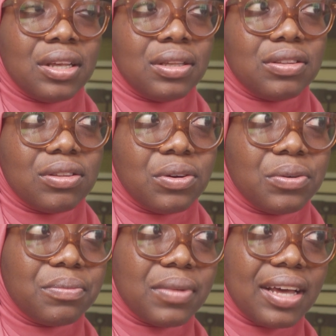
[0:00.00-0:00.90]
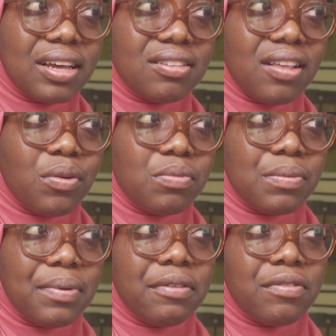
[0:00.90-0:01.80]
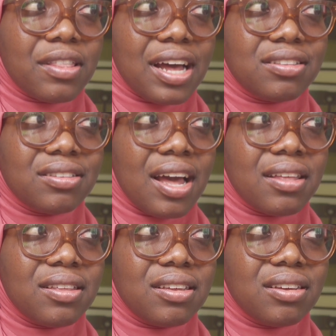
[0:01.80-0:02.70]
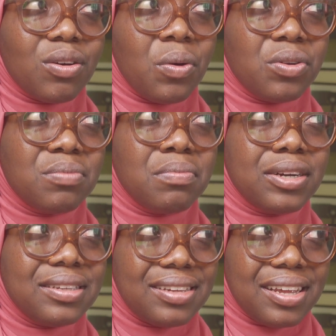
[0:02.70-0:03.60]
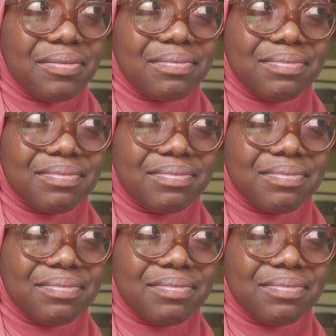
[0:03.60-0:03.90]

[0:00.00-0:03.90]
So I guess I would prepare for that, I think, on Monday.